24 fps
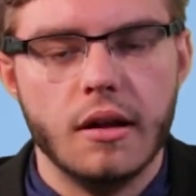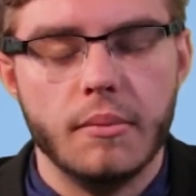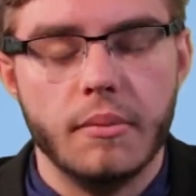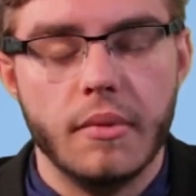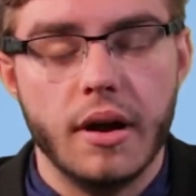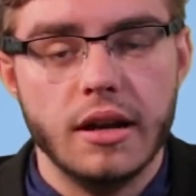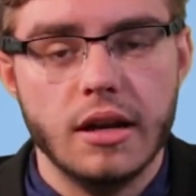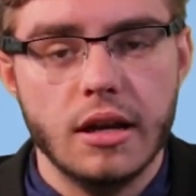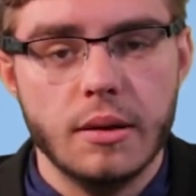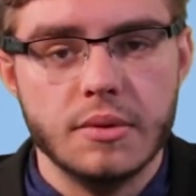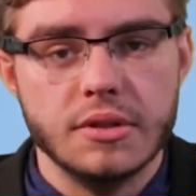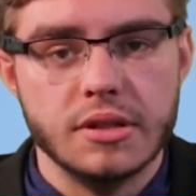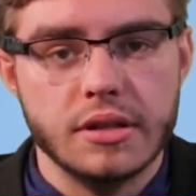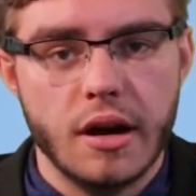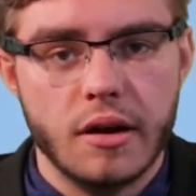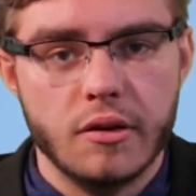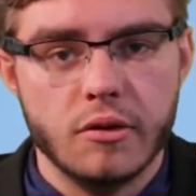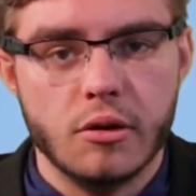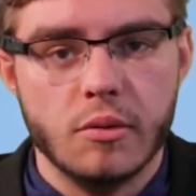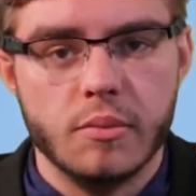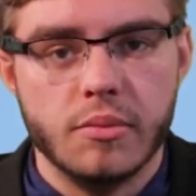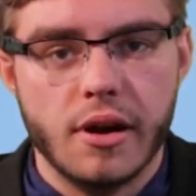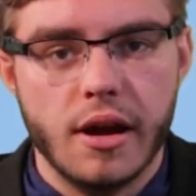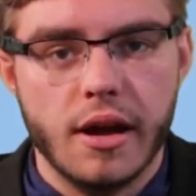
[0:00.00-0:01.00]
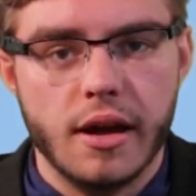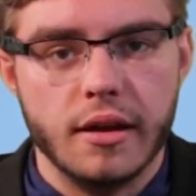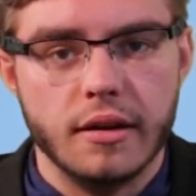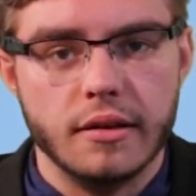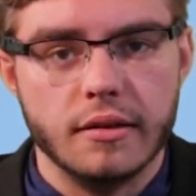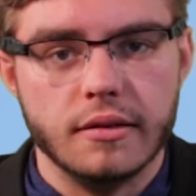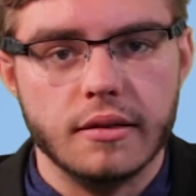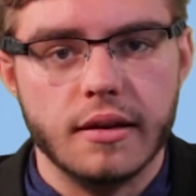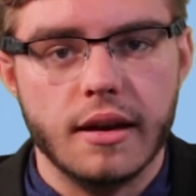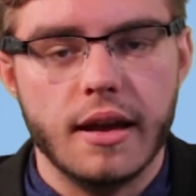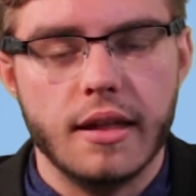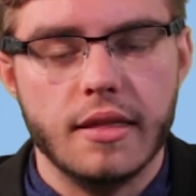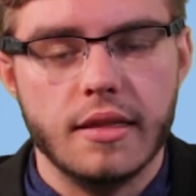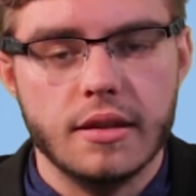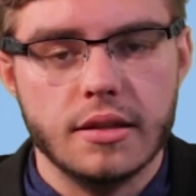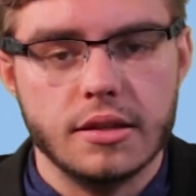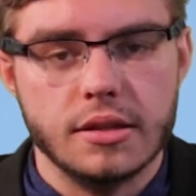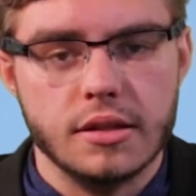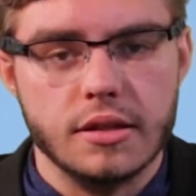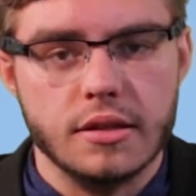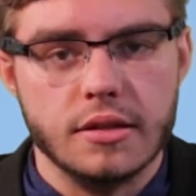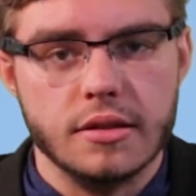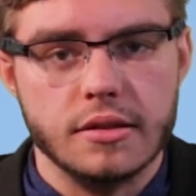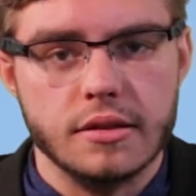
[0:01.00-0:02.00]
My name is Connor O'Brien, and
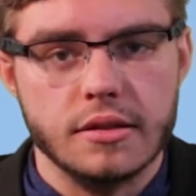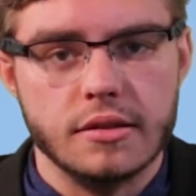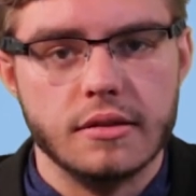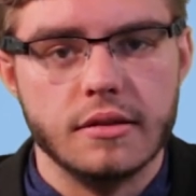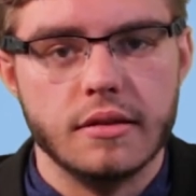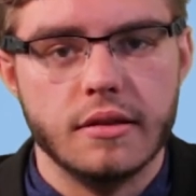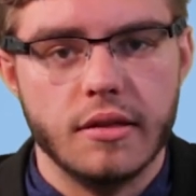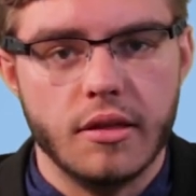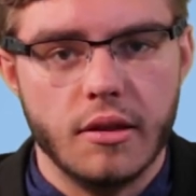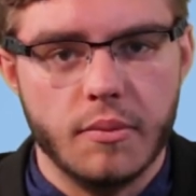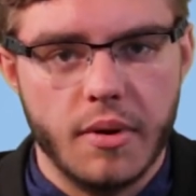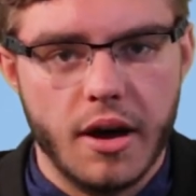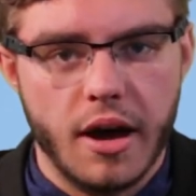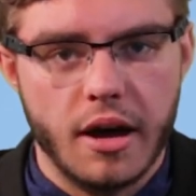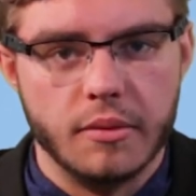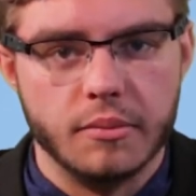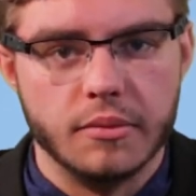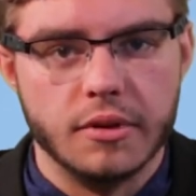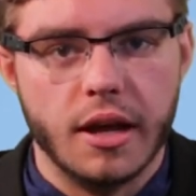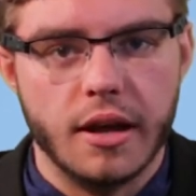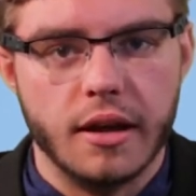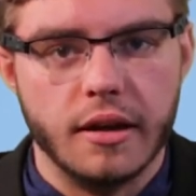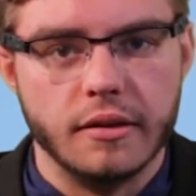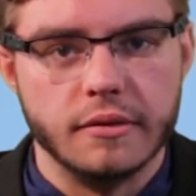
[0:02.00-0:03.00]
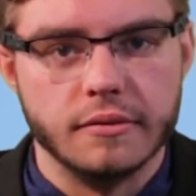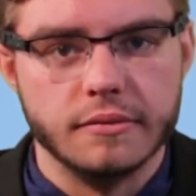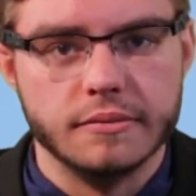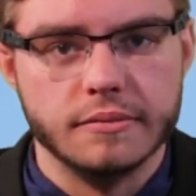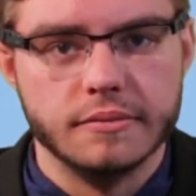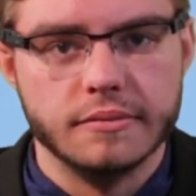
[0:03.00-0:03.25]
this is The Bottom Line.